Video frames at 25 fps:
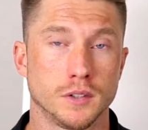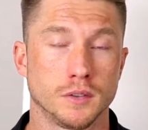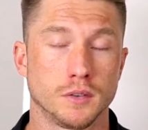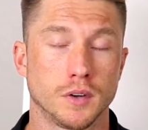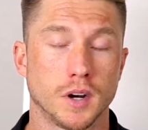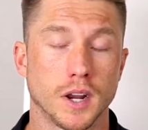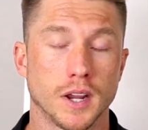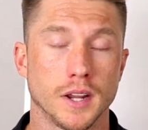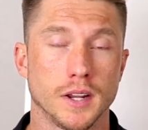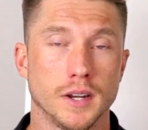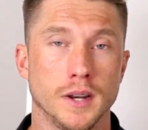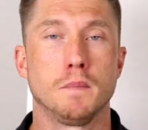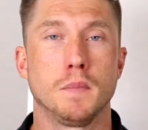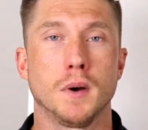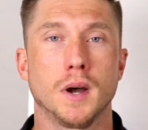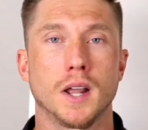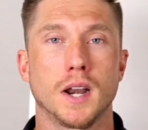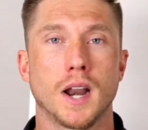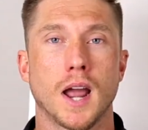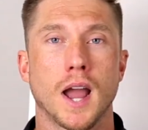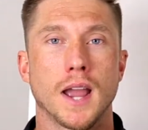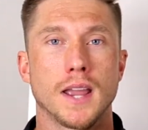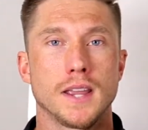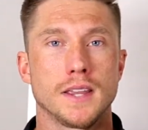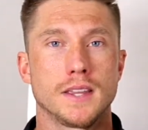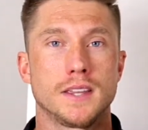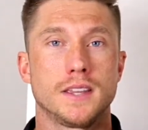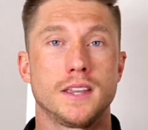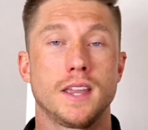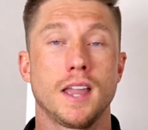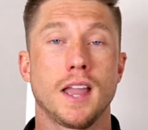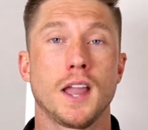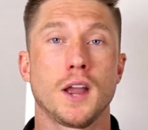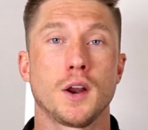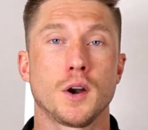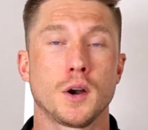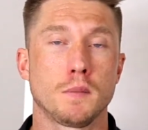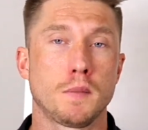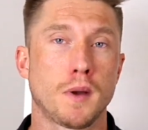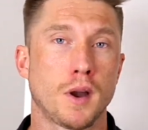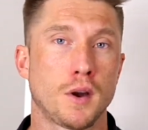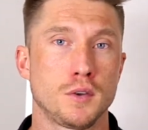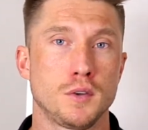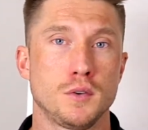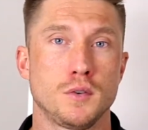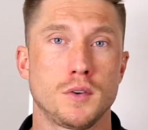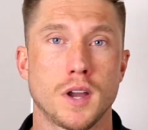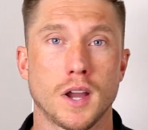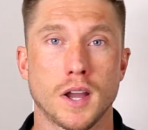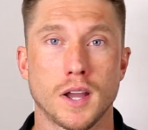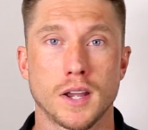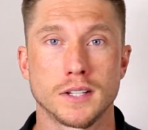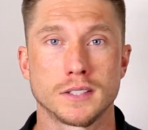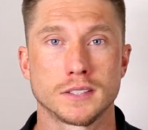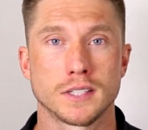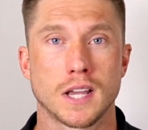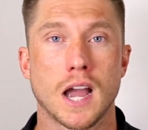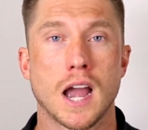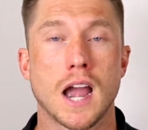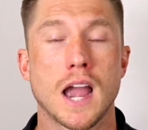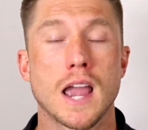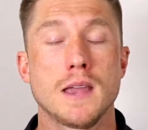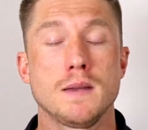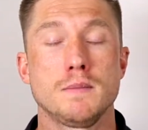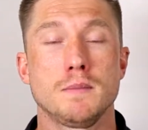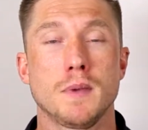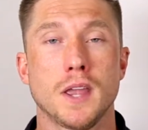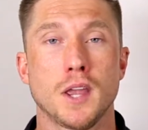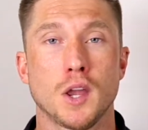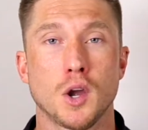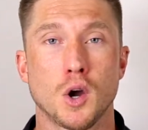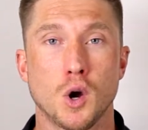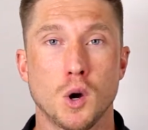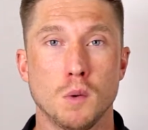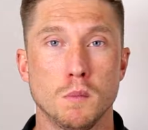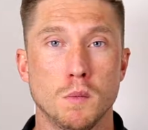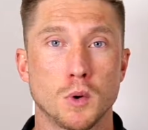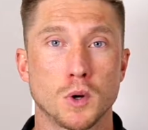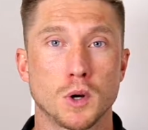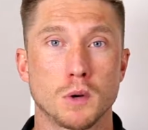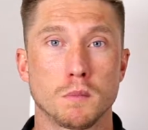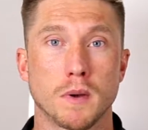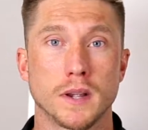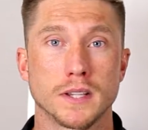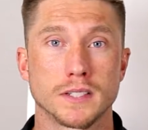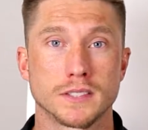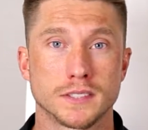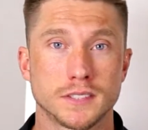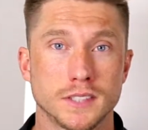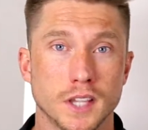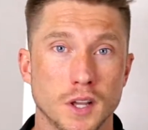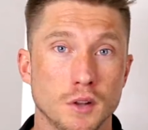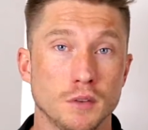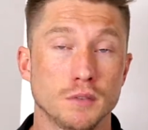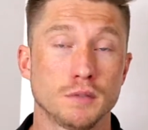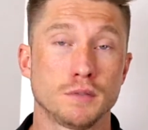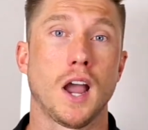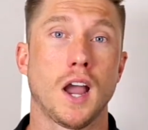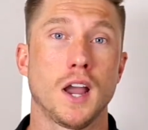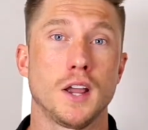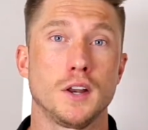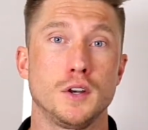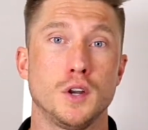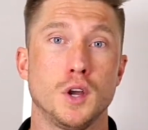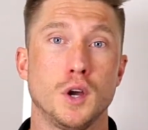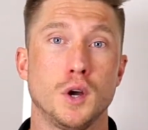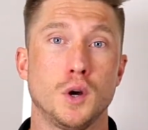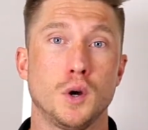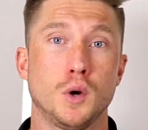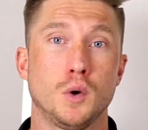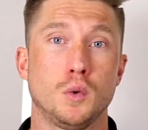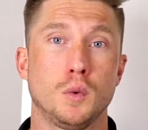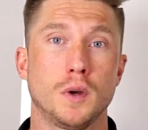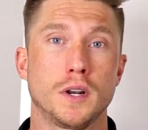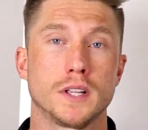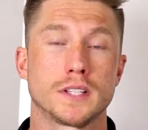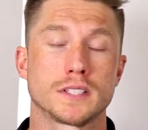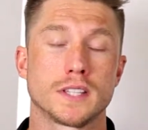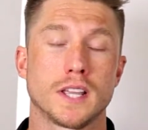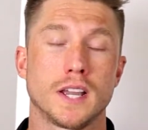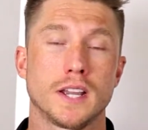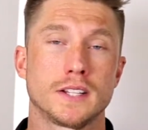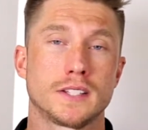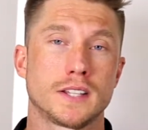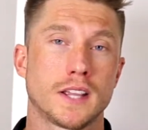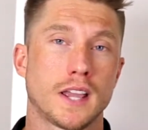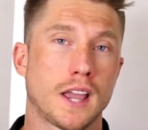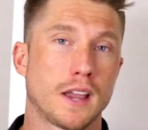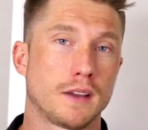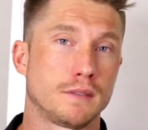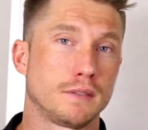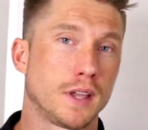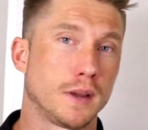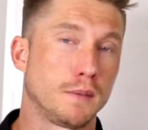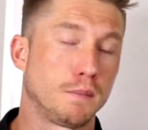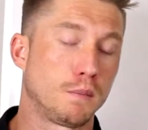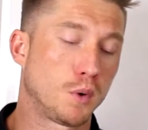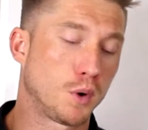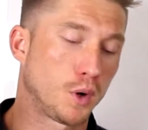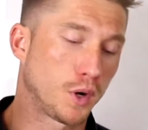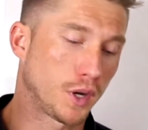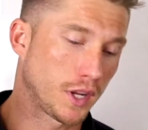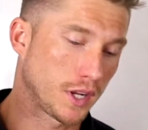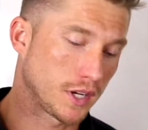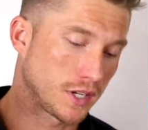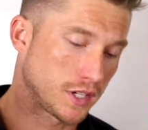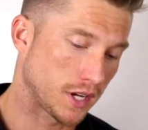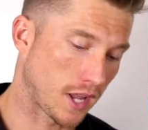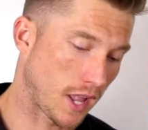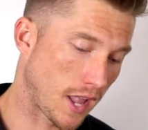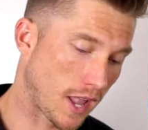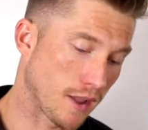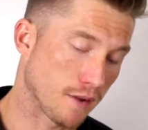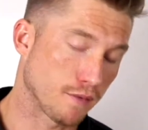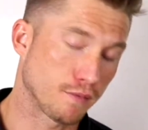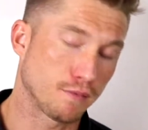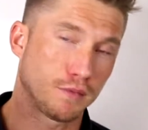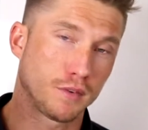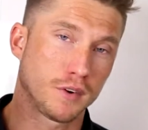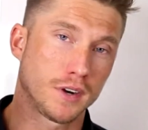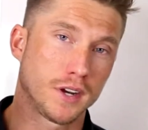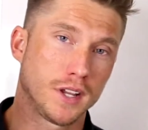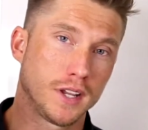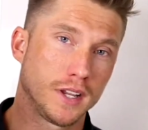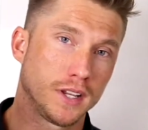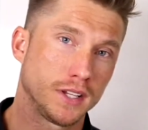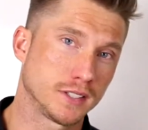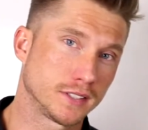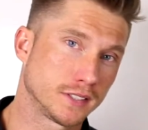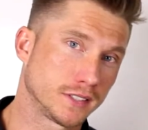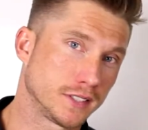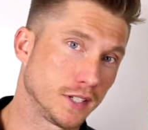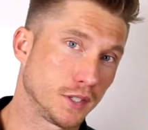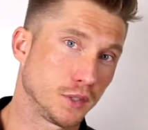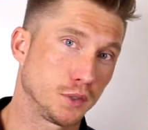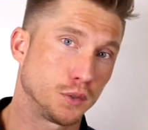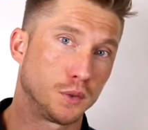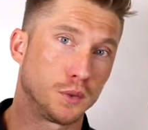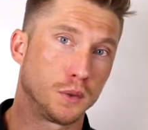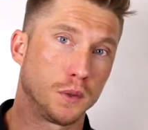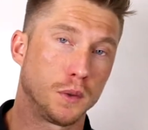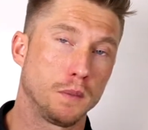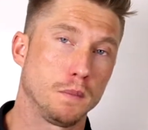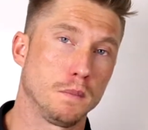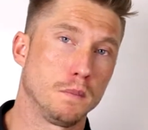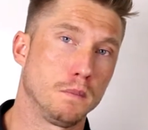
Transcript: Right? But I care about you guys. I'm a homeowner myself. I know what it's like to have that mortgage every single